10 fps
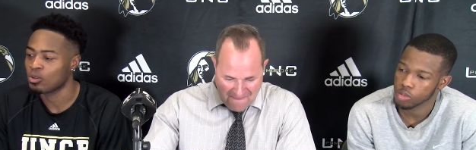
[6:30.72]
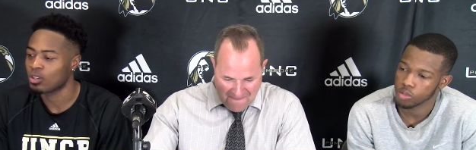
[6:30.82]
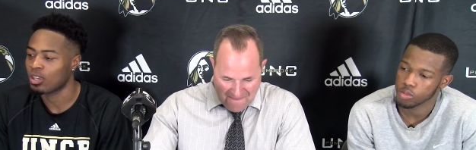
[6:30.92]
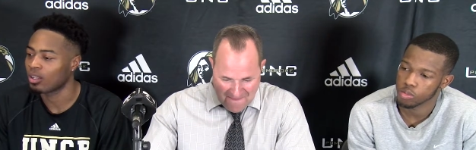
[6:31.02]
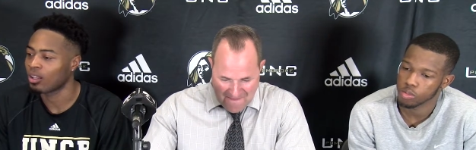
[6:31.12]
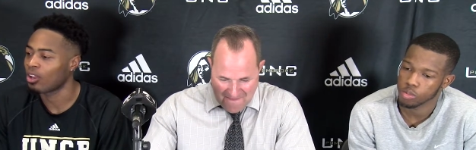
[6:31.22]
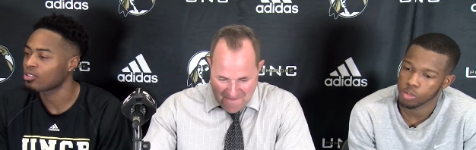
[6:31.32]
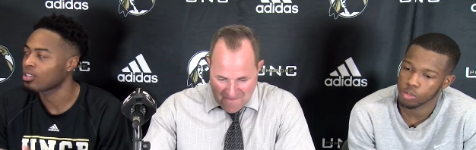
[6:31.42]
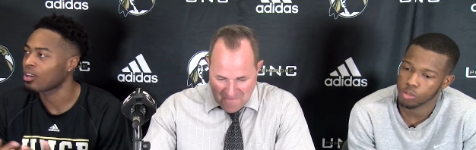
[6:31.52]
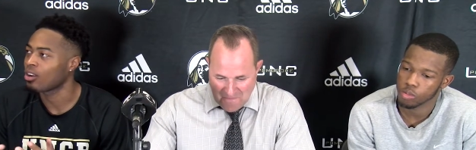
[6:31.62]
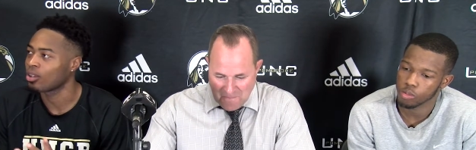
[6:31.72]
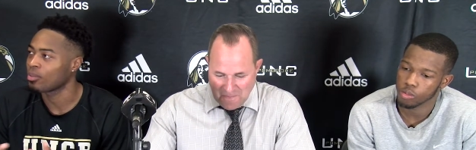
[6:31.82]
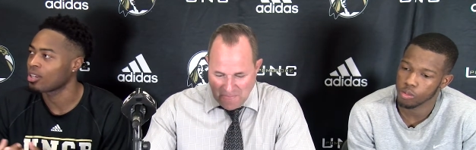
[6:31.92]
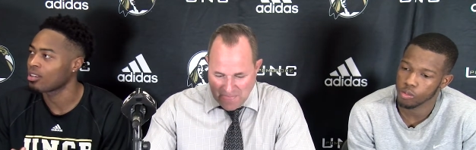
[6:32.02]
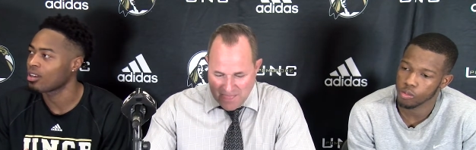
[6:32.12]
Speaker 1: you can get lost and caught up
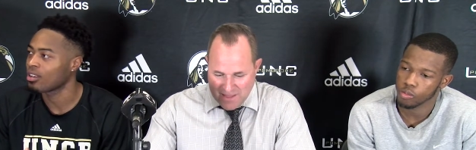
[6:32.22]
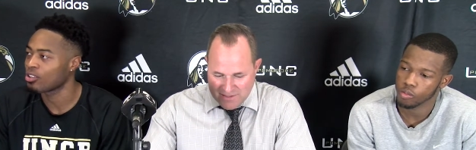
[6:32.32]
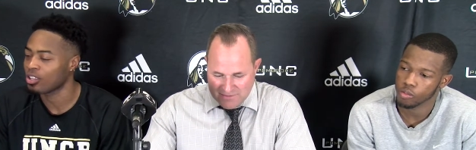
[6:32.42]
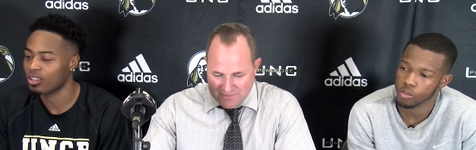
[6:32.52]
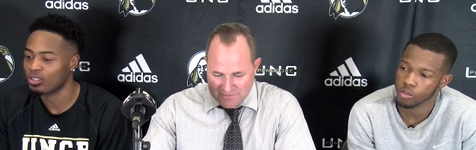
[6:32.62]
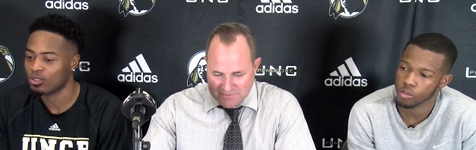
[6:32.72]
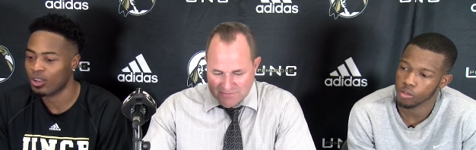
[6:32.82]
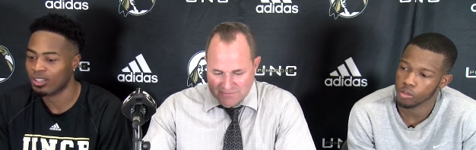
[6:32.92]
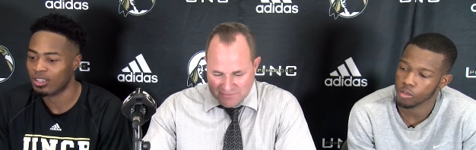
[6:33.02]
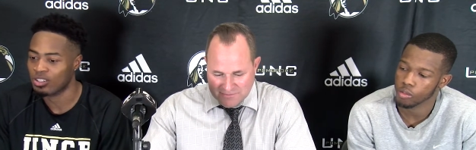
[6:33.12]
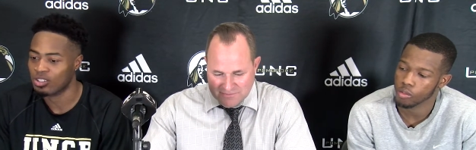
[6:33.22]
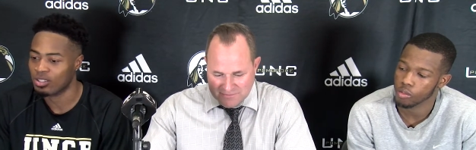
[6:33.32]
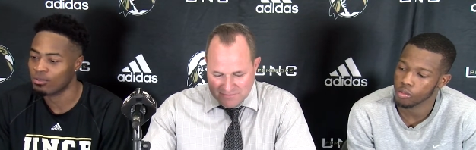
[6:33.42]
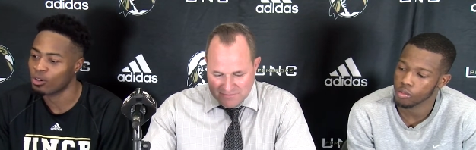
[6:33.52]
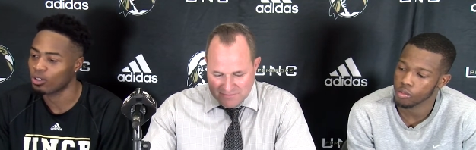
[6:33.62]
in other things. So I think it's
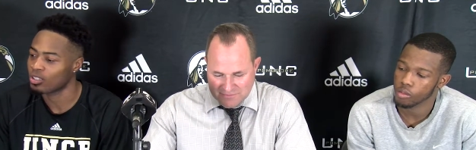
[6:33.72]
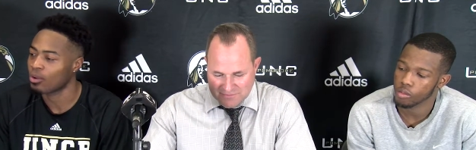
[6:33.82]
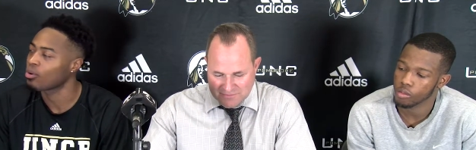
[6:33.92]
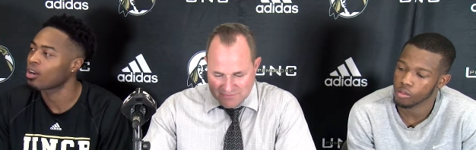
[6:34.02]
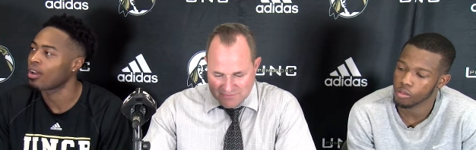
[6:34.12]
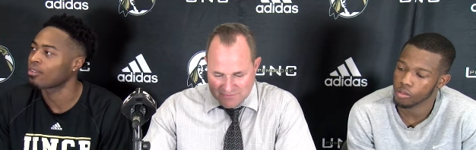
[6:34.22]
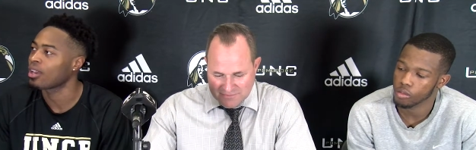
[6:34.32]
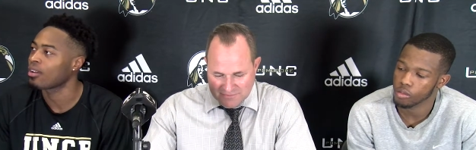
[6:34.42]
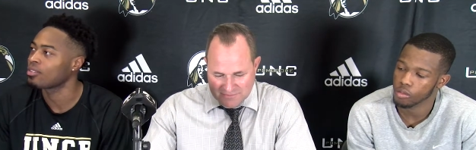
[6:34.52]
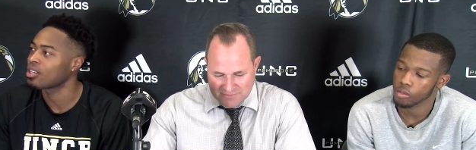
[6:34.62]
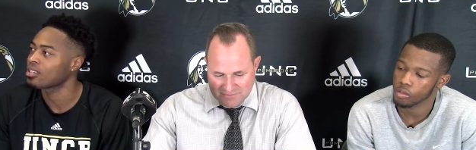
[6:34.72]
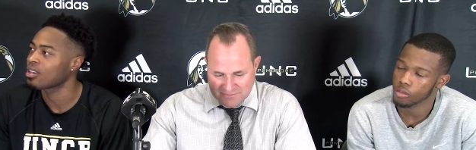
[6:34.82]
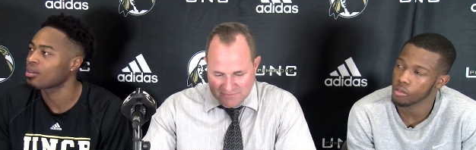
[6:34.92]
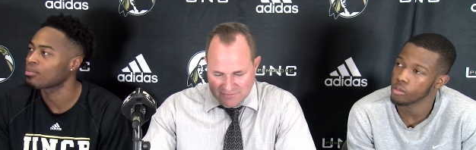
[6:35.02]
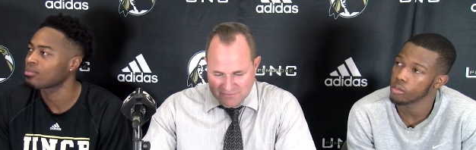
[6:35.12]
just the focus that we're gonna have to have the next
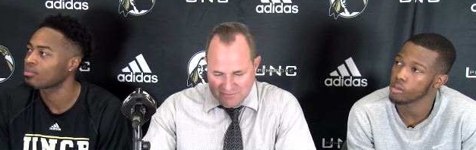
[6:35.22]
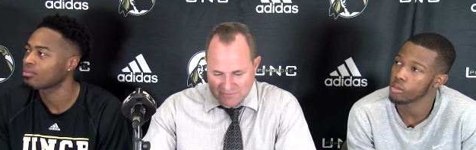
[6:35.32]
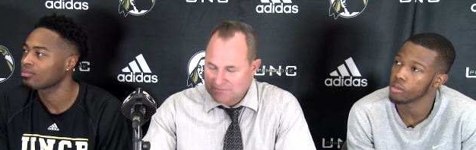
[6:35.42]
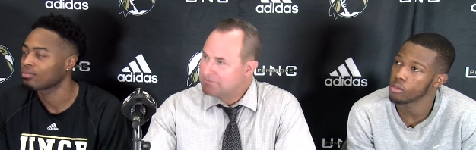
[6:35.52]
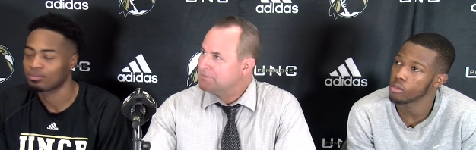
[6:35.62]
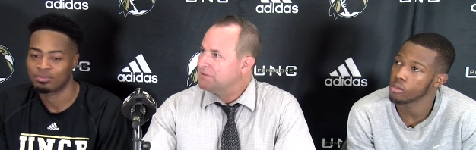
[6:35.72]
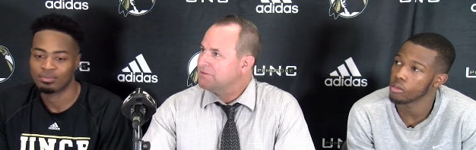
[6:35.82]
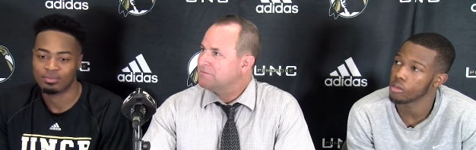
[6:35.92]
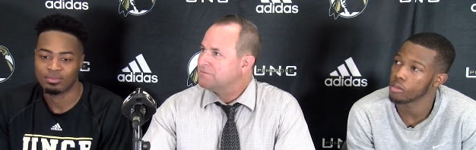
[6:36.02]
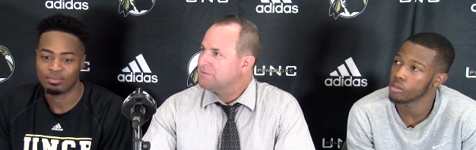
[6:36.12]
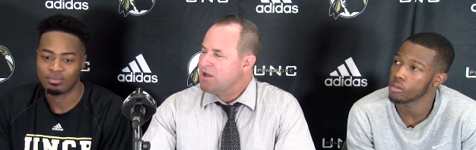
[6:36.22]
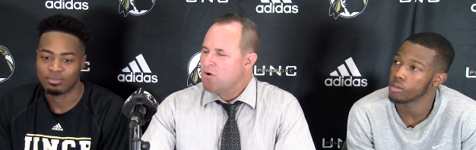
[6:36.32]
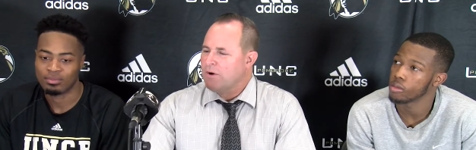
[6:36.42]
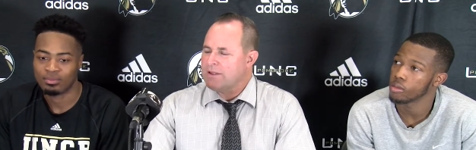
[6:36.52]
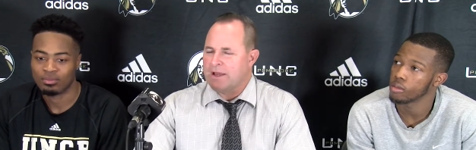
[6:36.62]
game.
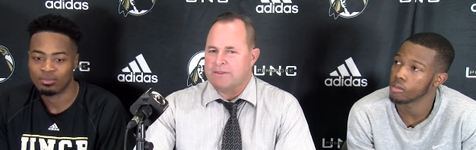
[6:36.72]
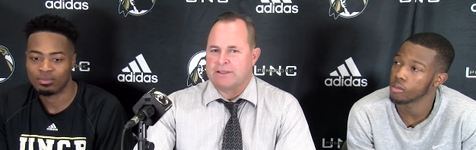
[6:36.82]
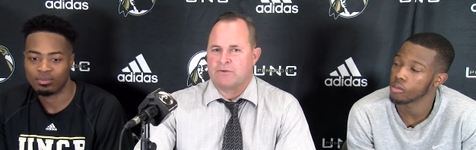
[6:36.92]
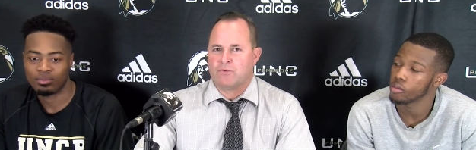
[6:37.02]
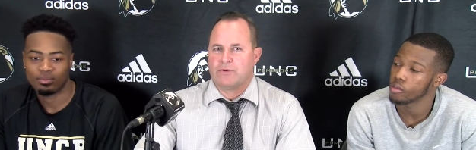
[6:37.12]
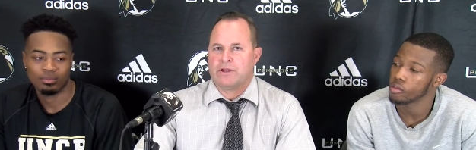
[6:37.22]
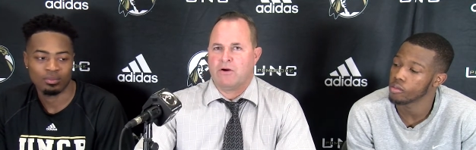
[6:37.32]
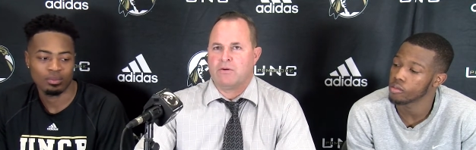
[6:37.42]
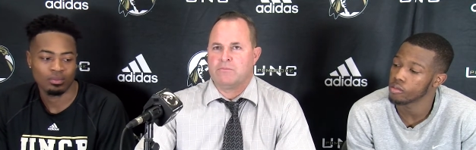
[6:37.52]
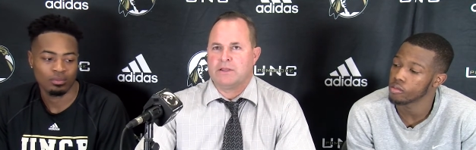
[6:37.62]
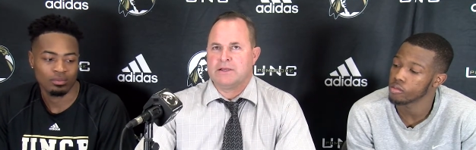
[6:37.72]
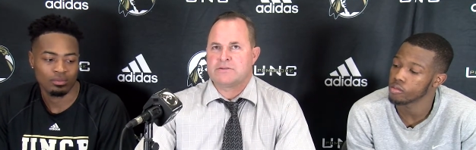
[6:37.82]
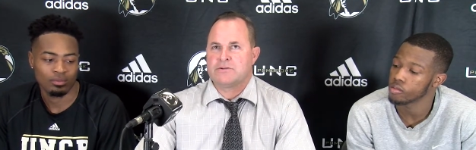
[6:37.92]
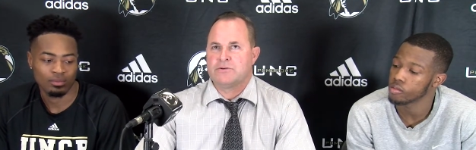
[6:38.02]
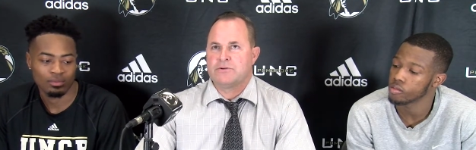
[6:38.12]
Speaker 2: Well, I think we are
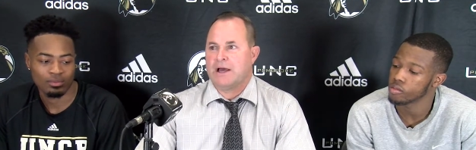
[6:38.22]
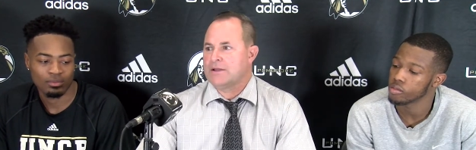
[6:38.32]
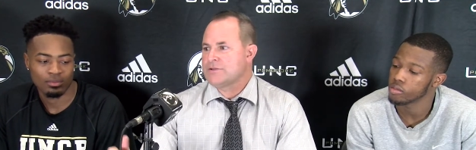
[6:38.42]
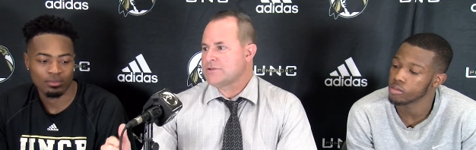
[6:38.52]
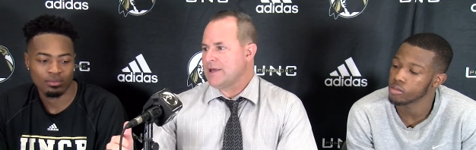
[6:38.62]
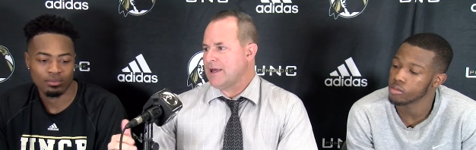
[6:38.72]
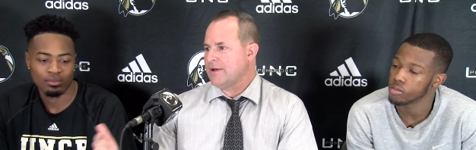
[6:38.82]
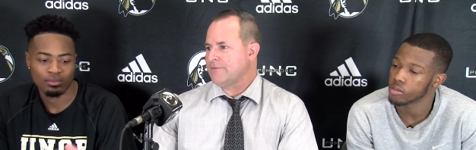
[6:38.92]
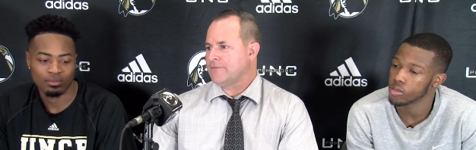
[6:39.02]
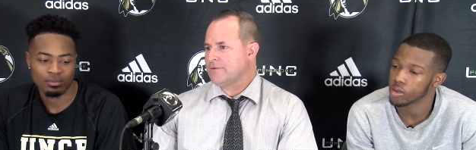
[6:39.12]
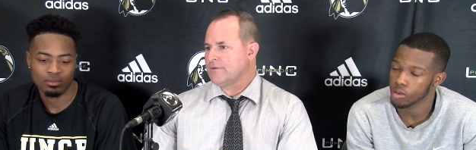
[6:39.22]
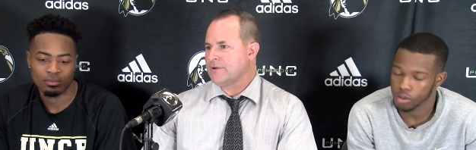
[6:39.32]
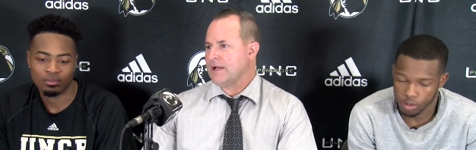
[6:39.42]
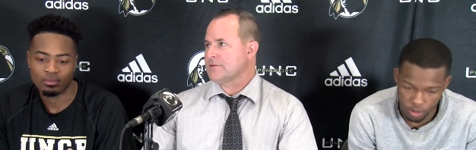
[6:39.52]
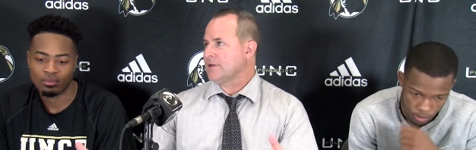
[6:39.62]
blessed too, not just to have
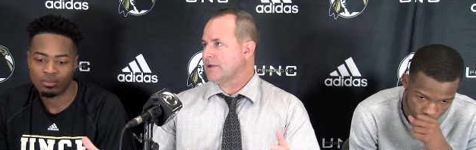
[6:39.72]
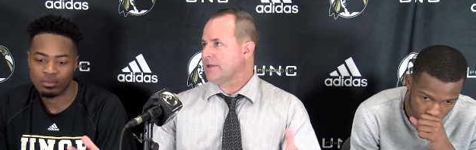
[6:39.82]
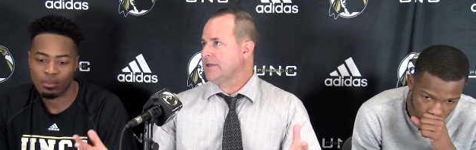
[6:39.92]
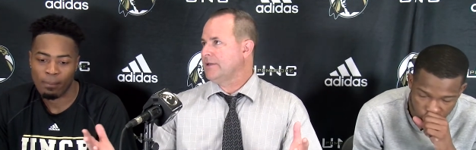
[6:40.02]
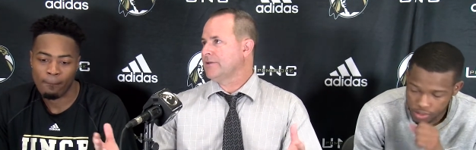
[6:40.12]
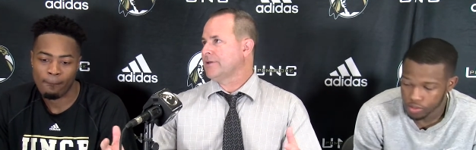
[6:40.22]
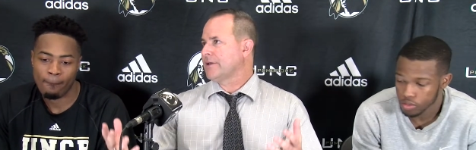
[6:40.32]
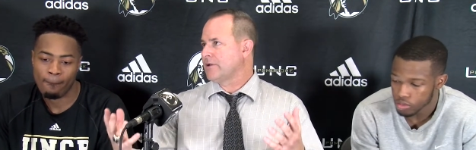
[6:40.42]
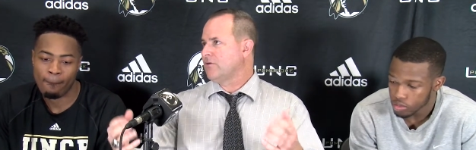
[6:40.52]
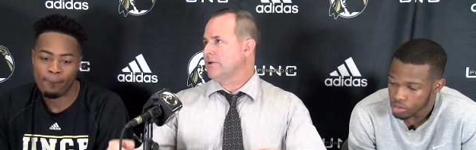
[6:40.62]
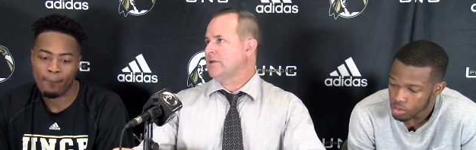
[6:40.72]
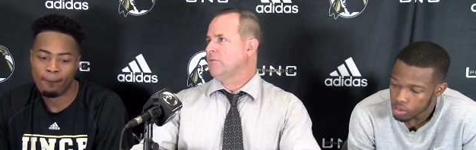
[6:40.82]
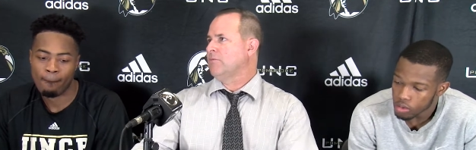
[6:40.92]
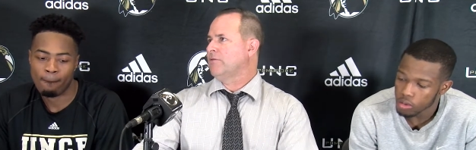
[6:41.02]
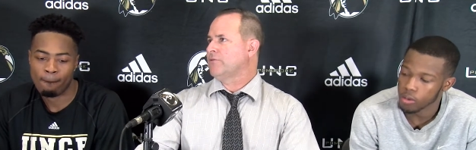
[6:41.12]
guys like Akia that can go get
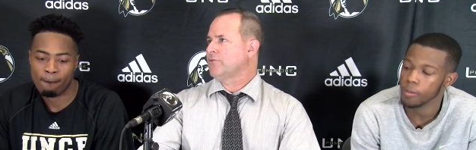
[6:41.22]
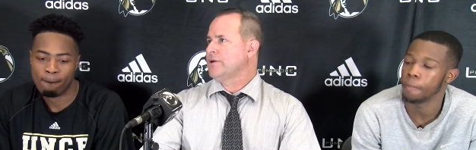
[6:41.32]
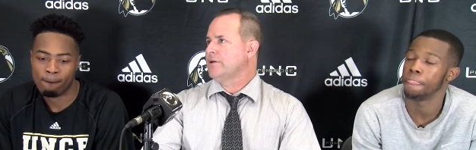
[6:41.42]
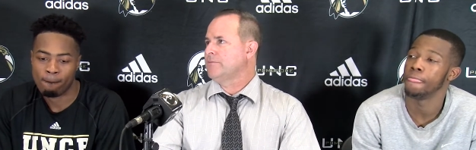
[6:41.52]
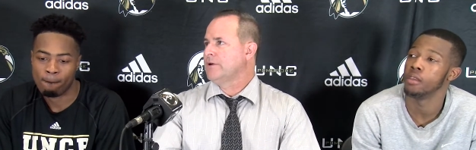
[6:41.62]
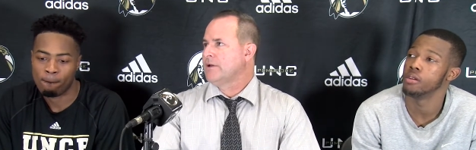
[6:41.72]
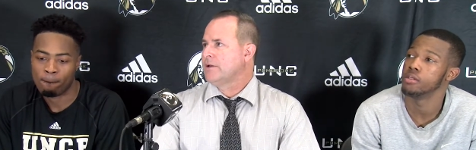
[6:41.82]
them above the rim.